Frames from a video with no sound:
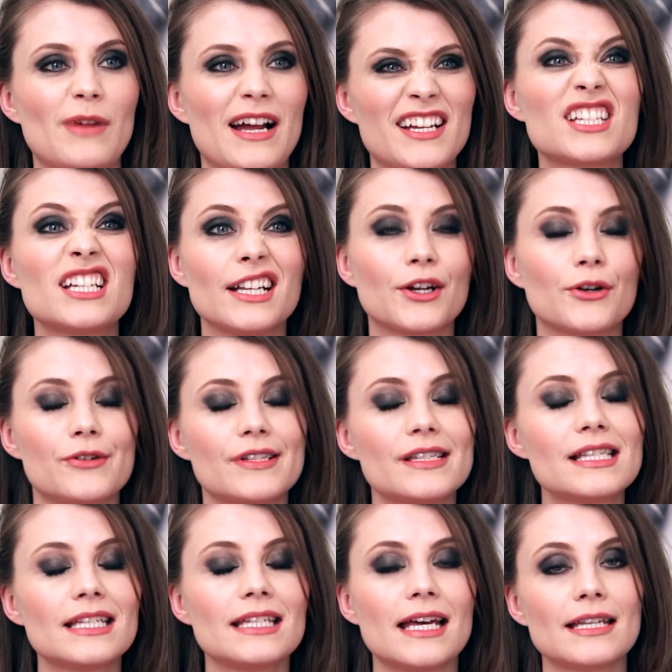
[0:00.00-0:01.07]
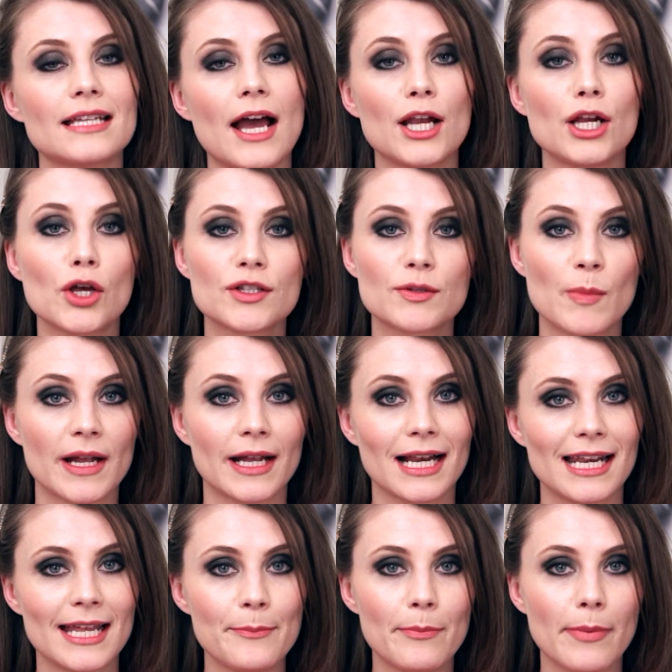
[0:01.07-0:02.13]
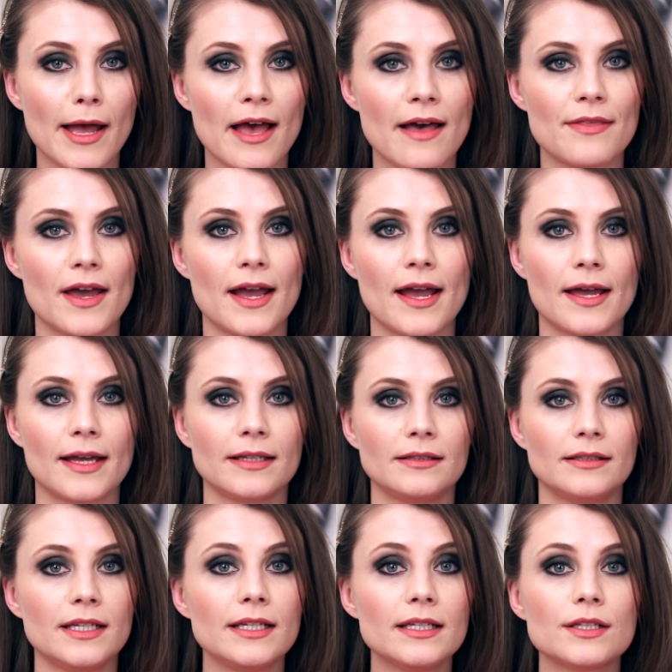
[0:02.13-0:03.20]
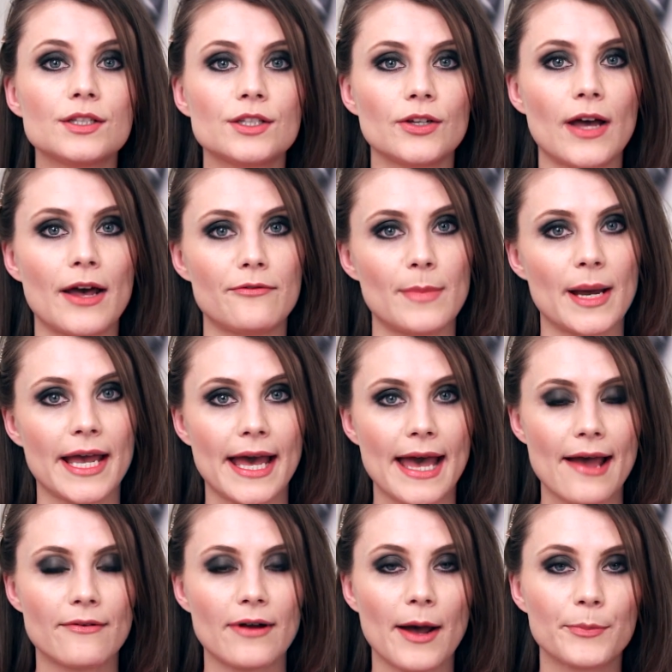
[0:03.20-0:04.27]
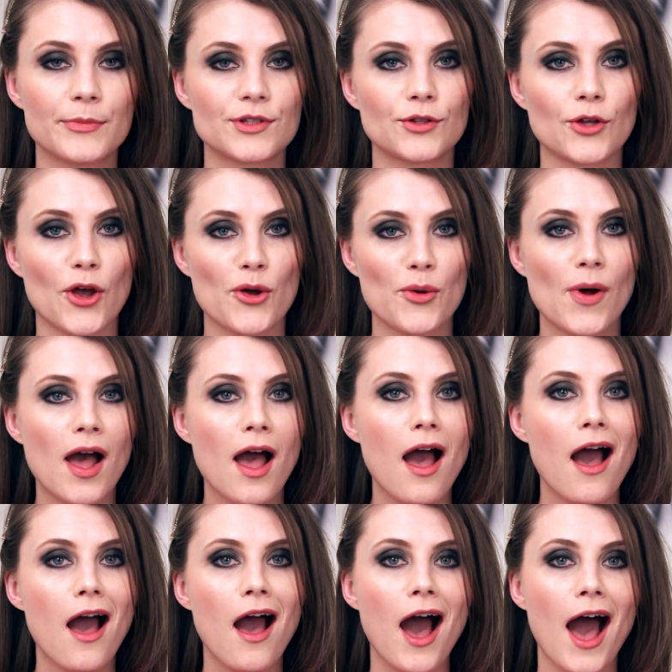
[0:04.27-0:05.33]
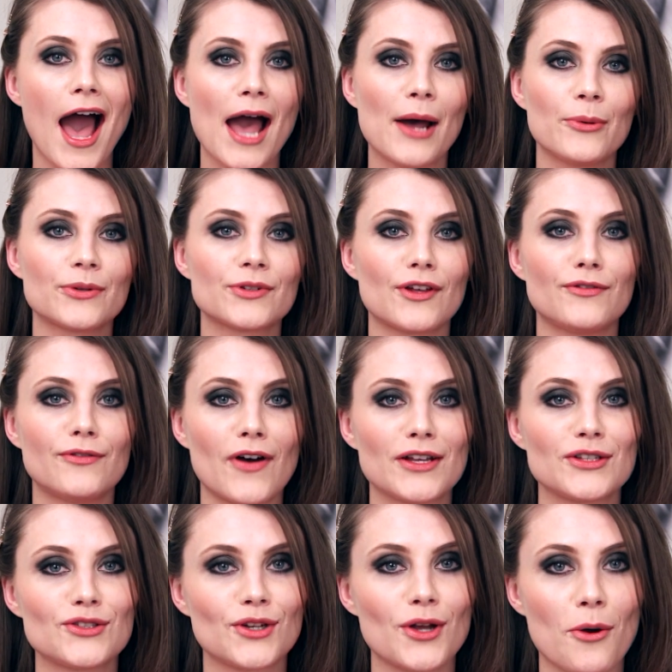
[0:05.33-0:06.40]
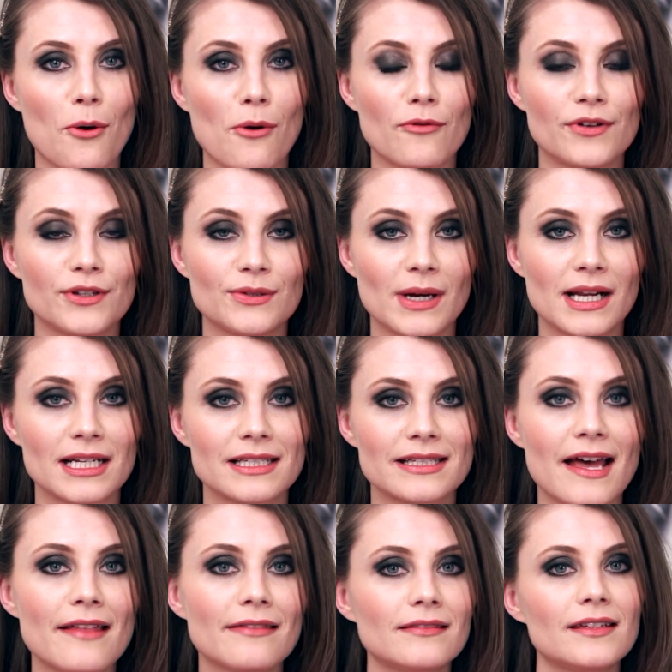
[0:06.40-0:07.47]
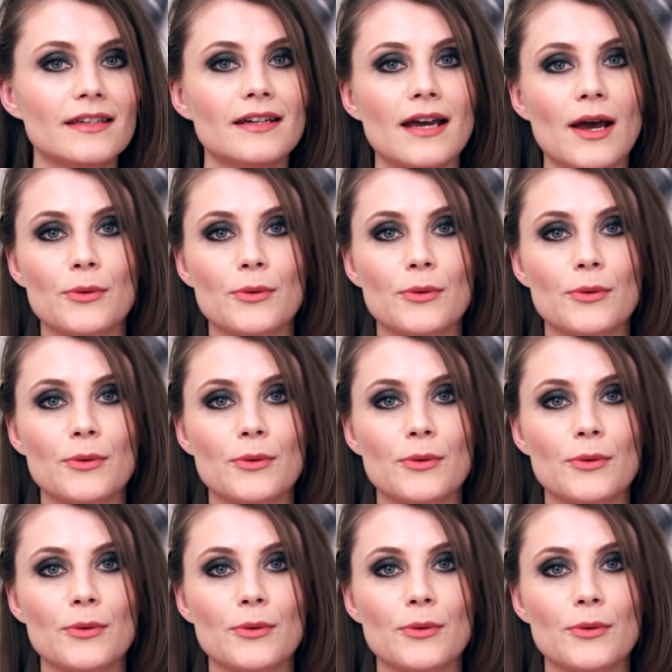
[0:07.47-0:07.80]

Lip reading: actually coincidence, I lost my clip and I needed to have my hair up. So I was advised to go over to Alexandre.